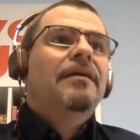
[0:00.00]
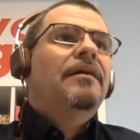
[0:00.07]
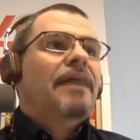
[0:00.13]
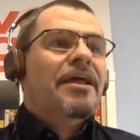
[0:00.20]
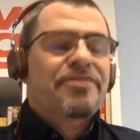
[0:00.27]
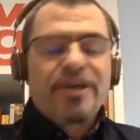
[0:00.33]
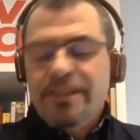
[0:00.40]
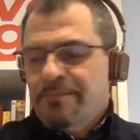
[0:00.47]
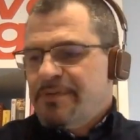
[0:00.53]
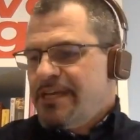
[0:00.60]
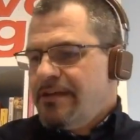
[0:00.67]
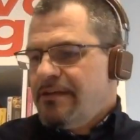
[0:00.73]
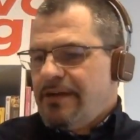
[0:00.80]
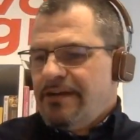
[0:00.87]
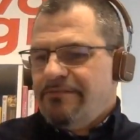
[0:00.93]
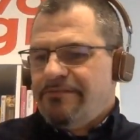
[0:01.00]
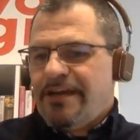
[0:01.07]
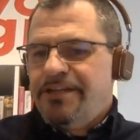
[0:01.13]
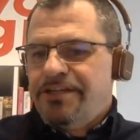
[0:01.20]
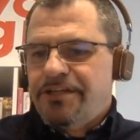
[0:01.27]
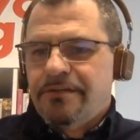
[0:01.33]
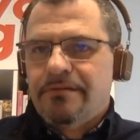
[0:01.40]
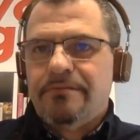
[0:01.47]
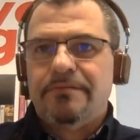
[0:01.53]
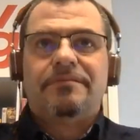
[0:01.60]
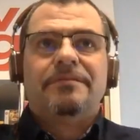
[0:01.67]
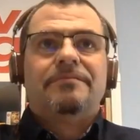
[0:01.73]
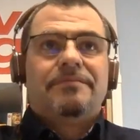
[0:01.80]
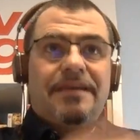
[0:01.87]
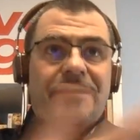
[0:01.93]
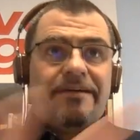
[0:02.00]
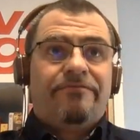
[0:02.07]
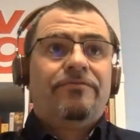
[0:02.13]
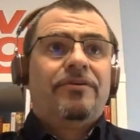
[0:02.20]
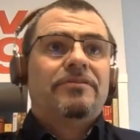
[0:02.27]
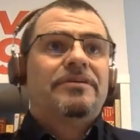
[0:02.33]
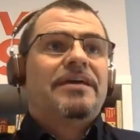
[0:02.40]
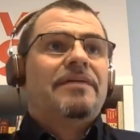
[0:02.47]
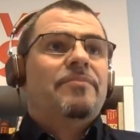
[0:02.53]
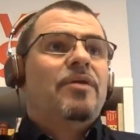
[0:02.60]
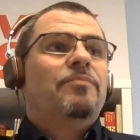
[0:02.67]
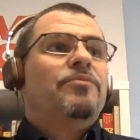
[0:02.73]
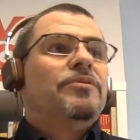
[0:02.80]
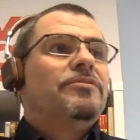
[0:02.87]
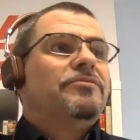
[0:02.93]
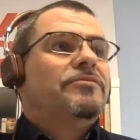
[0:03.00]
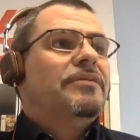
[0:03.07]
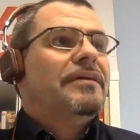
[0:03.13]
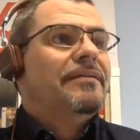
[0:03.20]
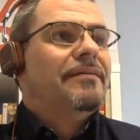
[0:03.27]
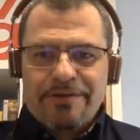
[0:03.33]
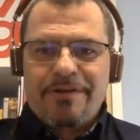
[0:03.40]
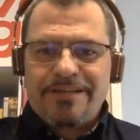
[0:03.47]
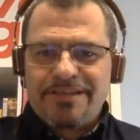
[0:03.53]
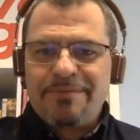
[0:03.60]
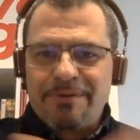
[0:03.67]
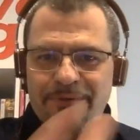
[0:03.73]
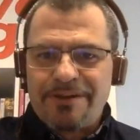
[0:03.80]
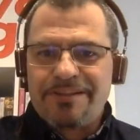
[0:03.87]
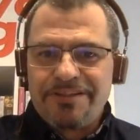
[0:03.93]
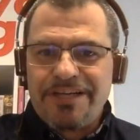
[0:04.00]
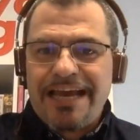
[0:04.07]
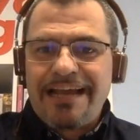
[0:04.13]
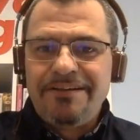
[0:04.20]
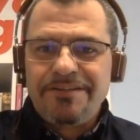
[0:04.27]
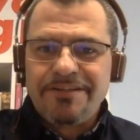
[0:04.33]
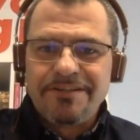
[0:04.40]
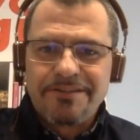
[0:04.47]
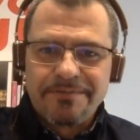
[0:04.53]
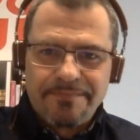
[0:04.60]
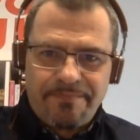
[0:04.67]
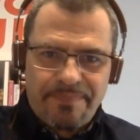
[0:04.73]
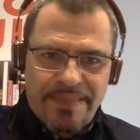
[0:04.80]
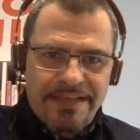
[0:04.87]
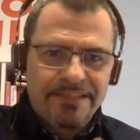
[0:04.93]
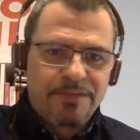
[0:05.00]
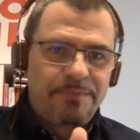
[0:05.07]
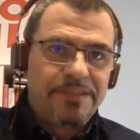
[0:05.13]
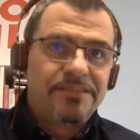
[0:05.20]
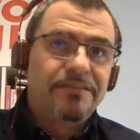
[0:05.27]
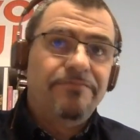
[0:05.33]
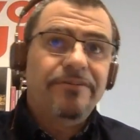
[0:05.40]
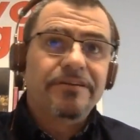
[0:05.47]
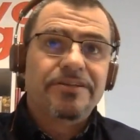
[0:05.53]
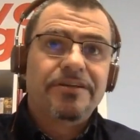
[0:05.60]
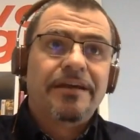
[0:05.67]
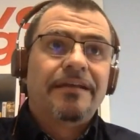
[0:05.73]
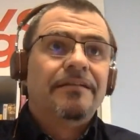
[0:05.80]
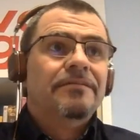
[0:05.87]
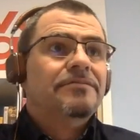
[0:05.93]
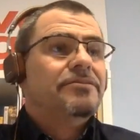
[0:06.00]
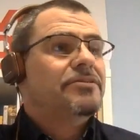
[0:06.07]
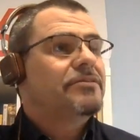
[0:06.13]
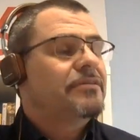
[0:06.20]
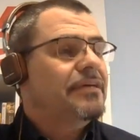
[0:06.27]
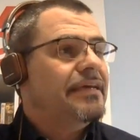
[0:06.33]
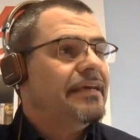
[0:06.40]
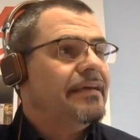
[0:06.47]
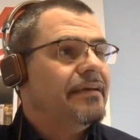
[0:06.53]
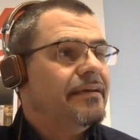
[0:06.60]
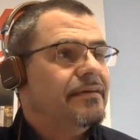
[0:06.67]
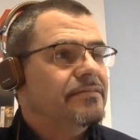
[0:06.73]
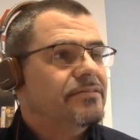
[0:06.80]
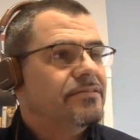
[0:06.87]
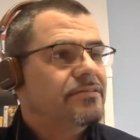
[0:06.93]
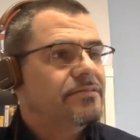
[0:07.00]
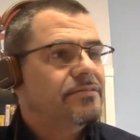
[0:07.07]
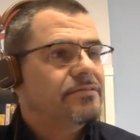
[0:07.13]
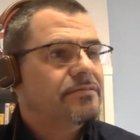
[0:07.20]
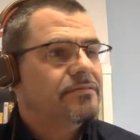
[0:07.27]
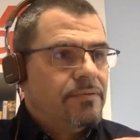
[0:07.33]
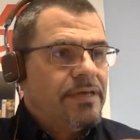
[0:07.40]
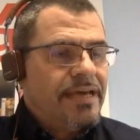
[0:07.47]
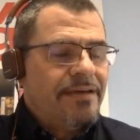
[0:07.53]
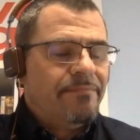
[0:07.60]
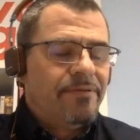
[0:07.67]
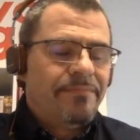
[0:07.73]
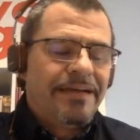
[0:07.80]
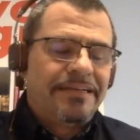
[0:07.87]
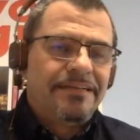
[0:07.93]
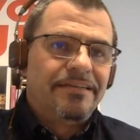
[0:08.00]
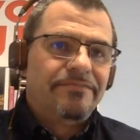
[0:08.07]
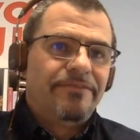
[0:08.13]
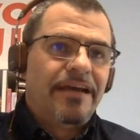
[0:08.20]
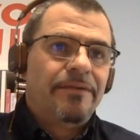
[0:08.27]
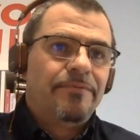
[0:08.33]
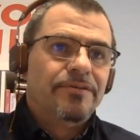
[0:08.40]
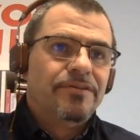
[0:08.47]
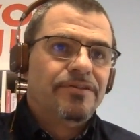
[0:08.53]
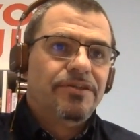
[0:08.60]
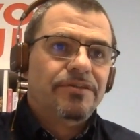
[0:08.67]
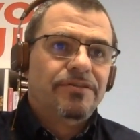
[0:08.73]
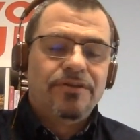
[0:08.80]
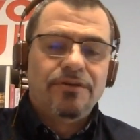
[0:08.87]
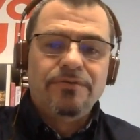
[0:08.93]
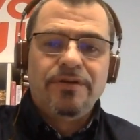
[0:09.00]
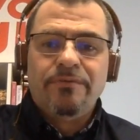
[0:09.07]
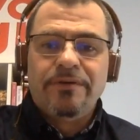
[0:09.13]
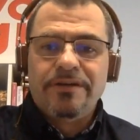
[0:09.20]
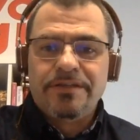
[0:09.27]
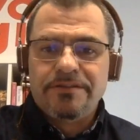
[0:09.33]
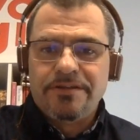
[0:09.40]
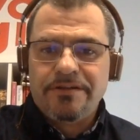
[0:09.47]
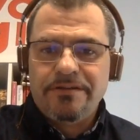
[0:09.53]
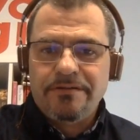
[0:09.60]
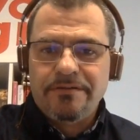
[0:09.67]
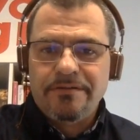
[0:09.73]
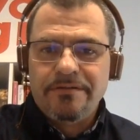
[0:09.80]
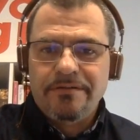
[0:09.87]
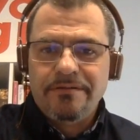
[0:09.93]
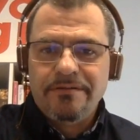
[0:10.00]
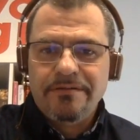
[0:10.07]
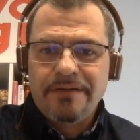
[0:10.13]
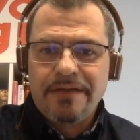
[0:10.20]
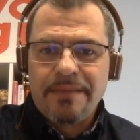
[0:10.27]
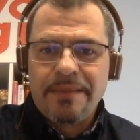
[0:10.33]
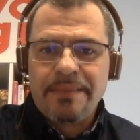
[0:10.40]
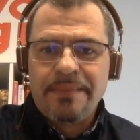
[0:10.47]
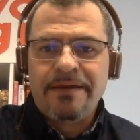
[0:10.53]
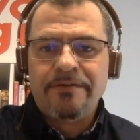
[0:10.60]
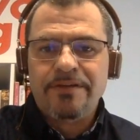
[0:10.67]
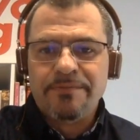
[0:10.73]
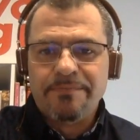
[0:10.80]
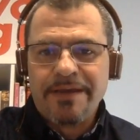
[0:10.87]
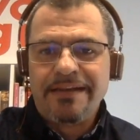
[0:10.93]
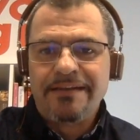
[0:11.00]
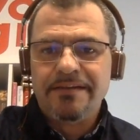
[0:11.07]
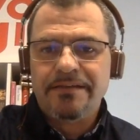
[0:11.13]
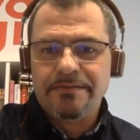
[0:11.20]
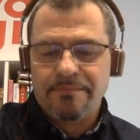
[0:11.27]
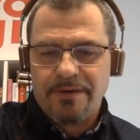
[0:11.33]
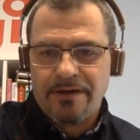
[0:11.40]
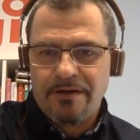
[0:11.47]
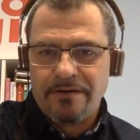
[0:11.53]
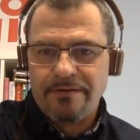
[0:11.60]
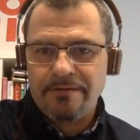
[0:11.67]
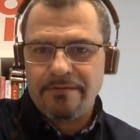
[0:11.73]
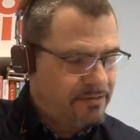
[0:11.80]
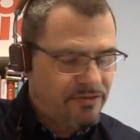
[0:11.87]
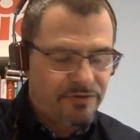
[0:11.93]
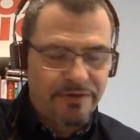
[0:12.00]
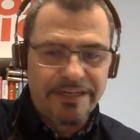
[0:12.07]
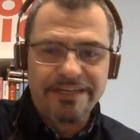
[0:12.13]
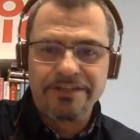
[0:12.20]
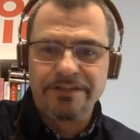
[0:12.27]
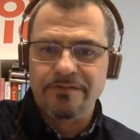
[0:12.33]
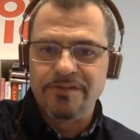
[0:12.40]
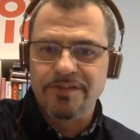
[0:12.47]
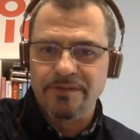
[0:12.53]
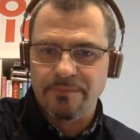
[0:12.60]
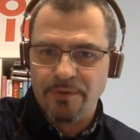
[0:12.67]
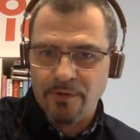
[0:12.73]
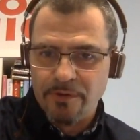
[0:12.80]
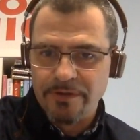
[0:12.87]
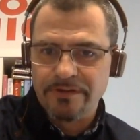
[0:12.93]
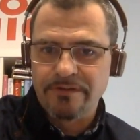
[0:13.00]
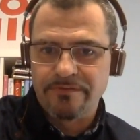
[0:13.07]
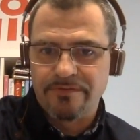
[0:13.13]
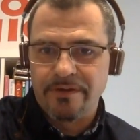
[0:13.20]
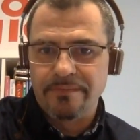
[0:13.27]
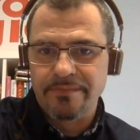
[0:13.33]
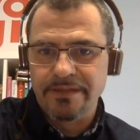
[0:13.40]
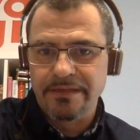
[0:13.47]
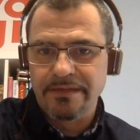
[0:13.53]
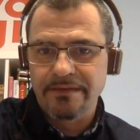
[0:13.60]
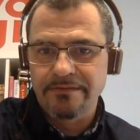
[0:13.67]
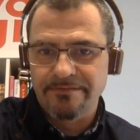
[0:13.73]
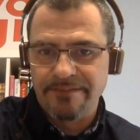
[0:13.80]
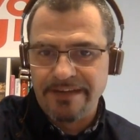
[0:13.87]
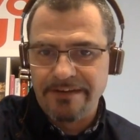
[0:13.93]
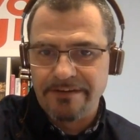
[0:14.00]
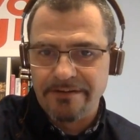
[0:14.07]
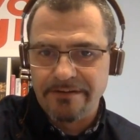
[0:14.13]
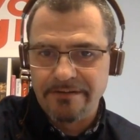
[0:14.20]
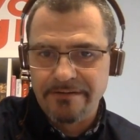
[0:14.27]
I think the particular innovation that Evervault came up with, and you're asking about what are the challenges, that specific challenge is the implementing developers just don't know where to turn. And then they're dependent upon traditional support from the vendor.